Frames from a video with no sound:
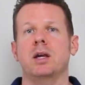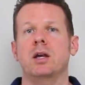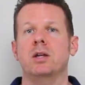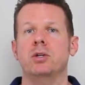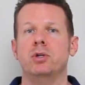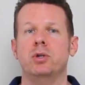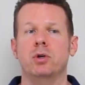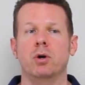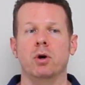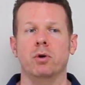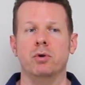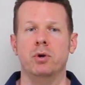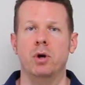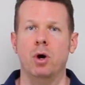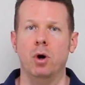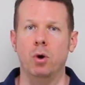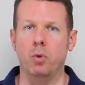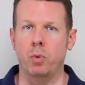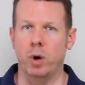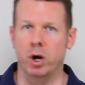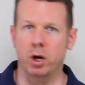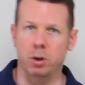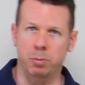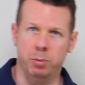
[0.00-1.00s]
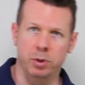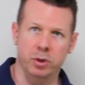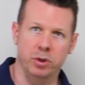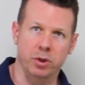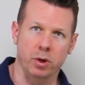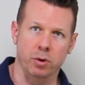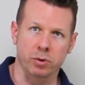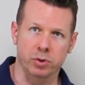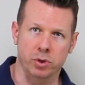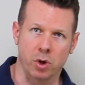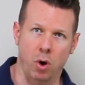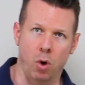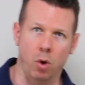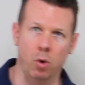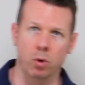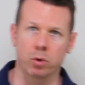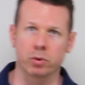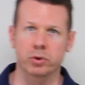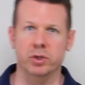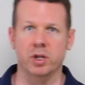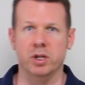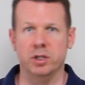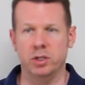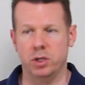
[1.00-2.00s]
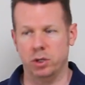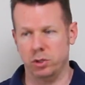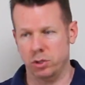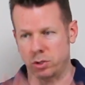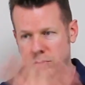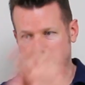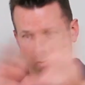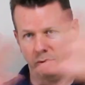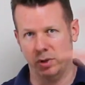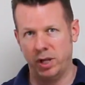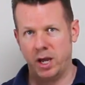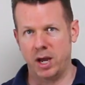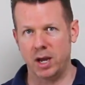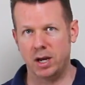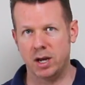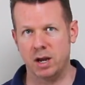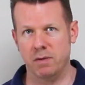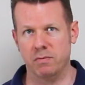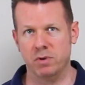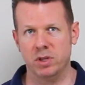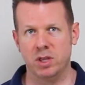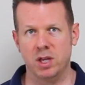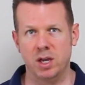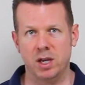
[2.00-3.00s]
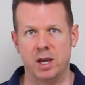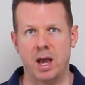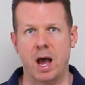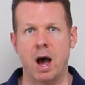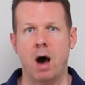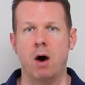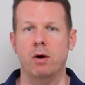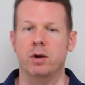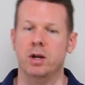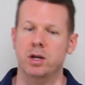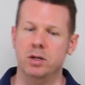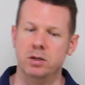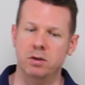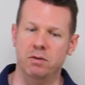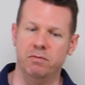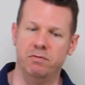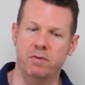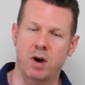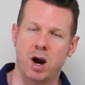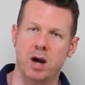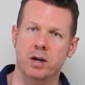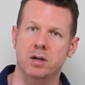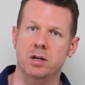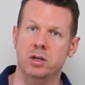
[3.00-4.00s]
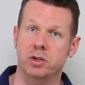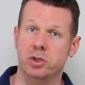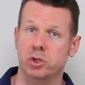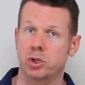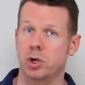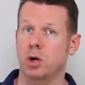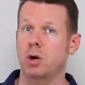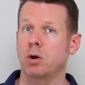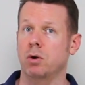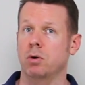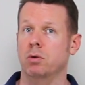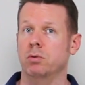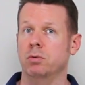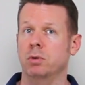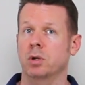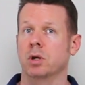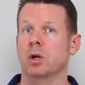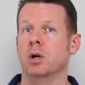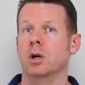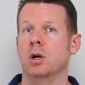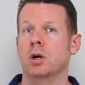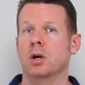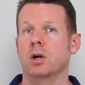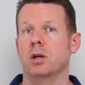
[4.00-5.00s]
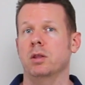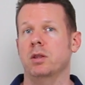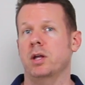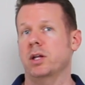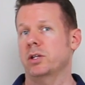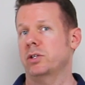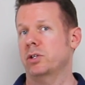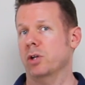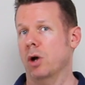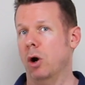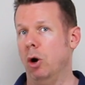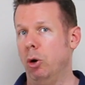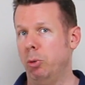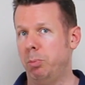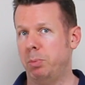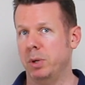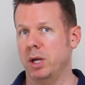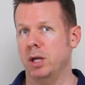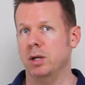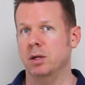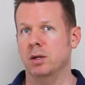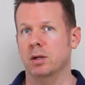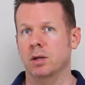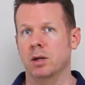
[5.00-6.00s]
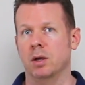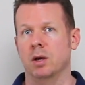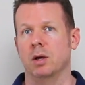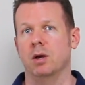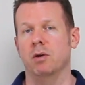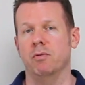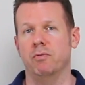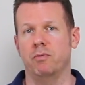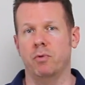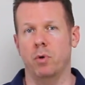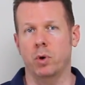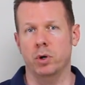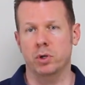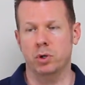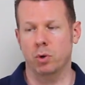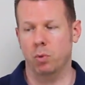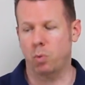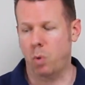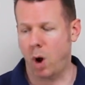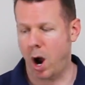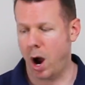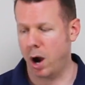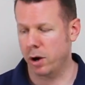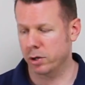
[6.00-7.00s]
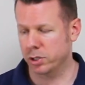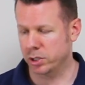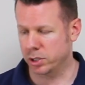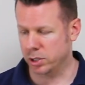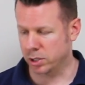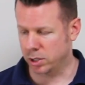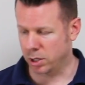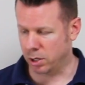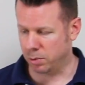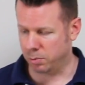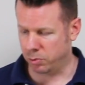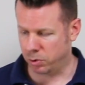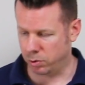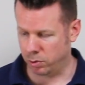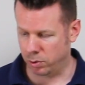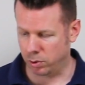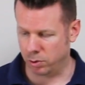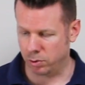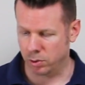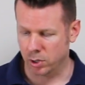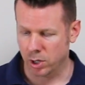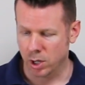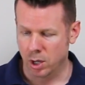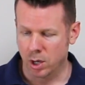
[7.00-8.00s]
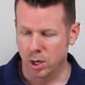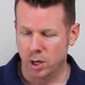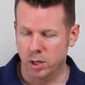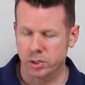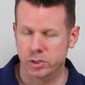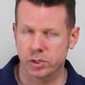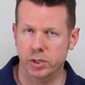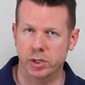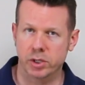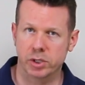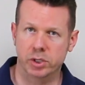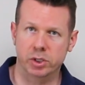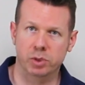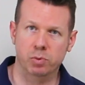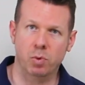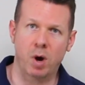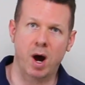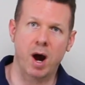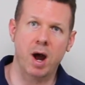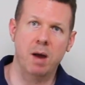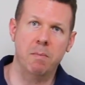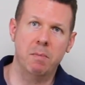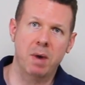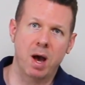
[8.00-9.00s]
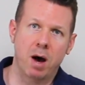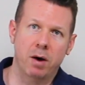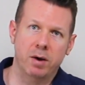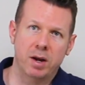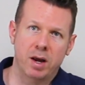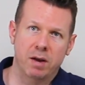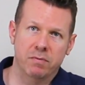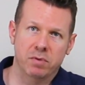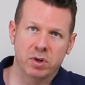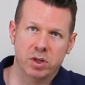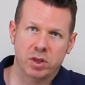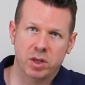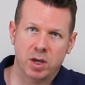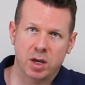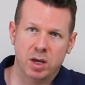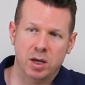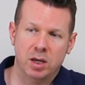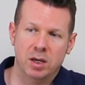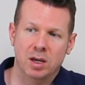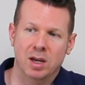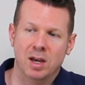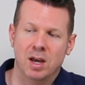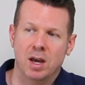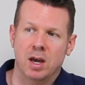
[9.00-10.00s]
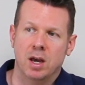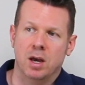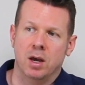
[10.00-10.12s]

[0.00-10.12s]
And you don't know where to put those holes until you've laid everything out and you find a zone that's open for your wires to come through. So this is why I mount everything.